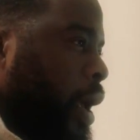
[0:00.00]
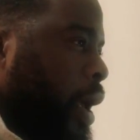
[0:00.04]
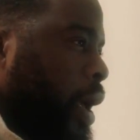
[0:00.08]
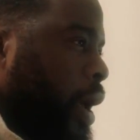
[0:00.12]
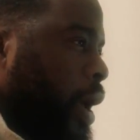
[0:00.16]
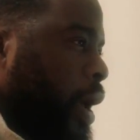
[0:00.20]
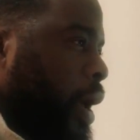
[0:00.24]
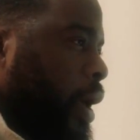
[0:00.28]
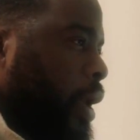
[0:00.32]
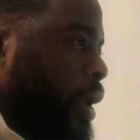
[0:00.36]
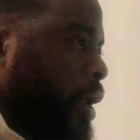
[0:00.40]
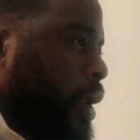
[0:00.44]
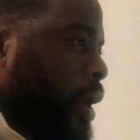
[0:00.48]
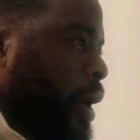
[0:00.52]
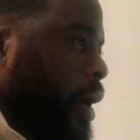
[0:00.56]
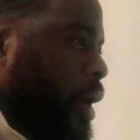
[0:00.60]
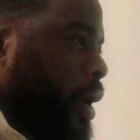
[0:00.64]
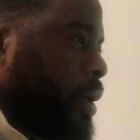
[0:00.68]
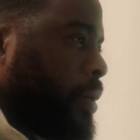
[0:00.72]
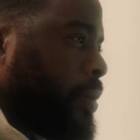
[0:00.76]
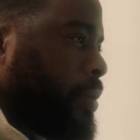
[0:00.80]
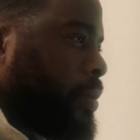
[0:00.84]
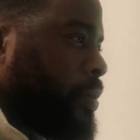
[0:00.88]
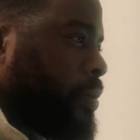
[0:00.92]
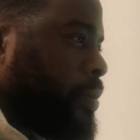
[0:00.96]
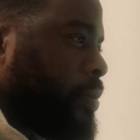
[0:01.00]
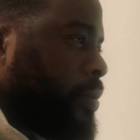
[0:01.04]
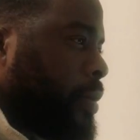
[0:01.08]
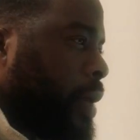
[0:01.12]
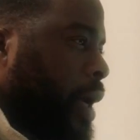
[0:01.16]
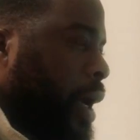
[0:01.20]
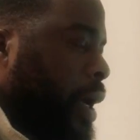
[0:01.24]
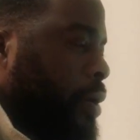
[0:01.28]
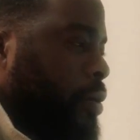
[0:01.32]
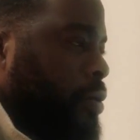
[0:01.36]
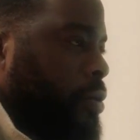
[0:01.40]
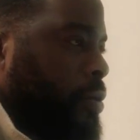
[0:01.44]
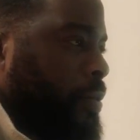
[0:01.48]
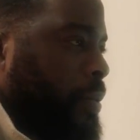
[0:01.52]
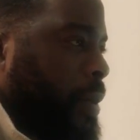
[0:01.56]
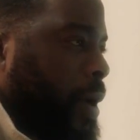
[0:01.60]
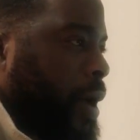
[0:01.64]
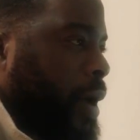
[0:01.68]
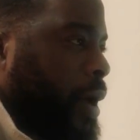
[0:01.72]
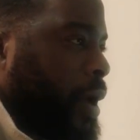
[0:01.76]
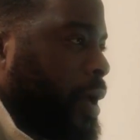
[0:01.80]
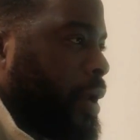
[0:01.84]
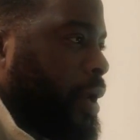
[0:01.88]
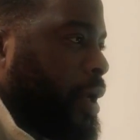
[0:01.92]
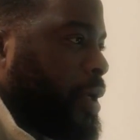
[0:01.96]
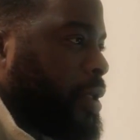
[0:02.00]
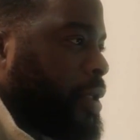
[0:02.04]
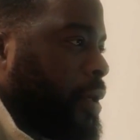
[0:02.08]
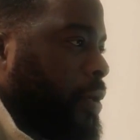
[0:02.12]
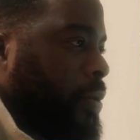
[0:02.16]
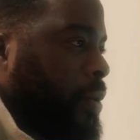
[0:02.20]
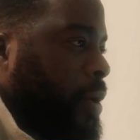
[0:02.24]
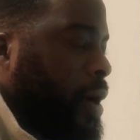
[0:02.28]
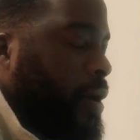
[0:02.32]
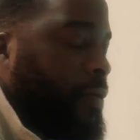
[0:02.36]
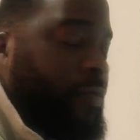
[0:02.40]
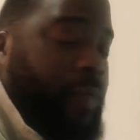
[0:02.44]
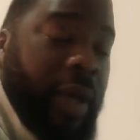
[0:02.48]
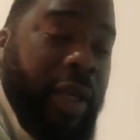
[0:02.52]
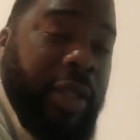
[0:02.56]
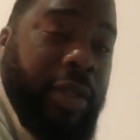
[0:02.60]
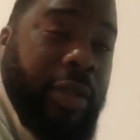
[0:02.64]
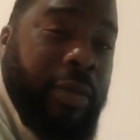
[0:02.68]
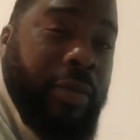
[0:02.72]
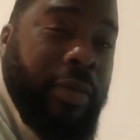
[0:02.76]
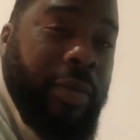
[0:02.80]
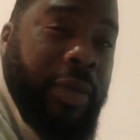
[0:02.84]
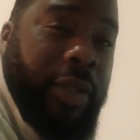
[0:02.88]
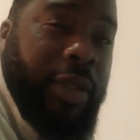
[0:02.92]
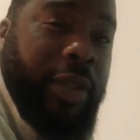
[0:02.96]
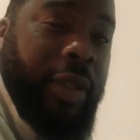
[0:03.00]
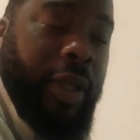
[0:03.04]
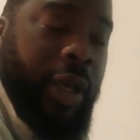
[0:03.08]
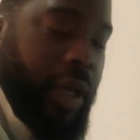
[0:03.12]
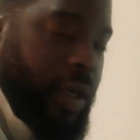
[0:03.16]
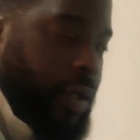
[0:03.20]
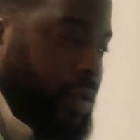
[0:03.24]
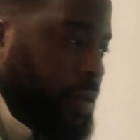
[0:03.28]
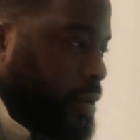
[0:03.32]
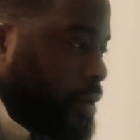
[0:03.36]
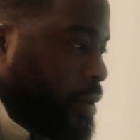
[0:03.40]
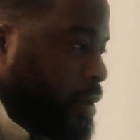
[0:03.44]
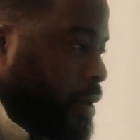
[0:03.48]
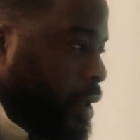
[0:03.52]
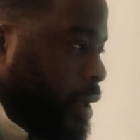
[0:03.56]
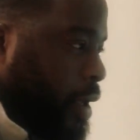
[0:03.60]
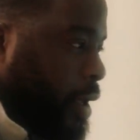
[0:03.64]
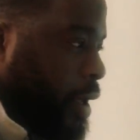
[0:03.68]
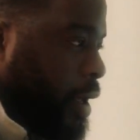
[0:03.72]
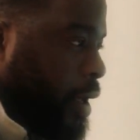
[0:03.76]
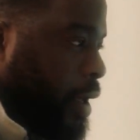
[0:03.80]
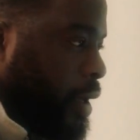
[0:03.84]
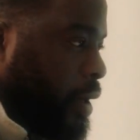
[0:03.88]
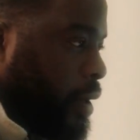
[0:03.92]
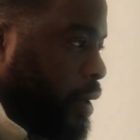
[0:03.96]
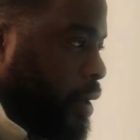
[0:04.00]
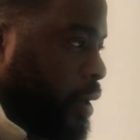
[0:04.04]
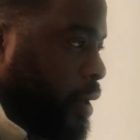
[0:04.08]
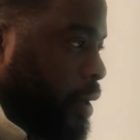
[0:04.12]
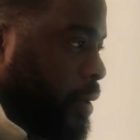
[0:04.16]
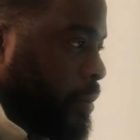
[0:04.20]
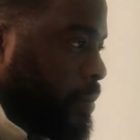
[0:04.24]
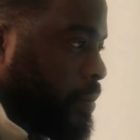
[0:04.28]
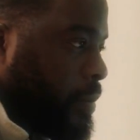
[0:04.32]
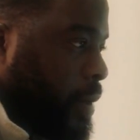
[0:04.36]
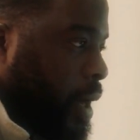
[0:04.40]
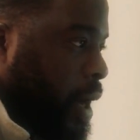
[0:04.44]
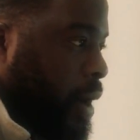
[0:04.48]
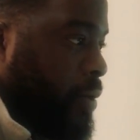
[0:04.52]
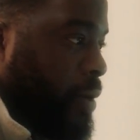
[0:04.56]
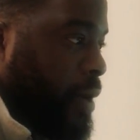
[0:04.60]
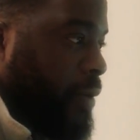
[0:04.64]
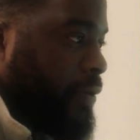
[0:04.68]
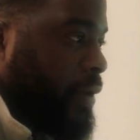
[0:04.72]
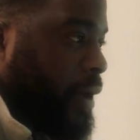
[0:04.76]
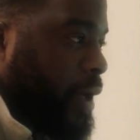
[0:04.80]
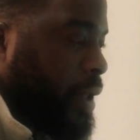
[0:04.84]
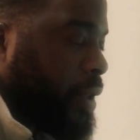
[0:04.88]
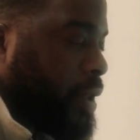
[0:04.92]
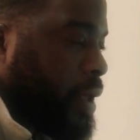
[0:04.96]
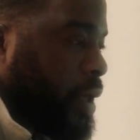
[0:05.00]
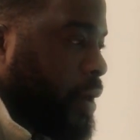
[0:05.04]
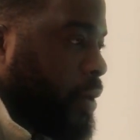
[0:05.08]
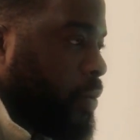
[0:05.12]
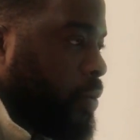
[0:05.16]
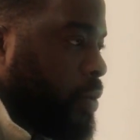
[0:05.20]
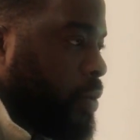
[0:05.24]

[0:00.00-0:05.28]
And I look back and I say, well, I've made some mistakes, and however, I think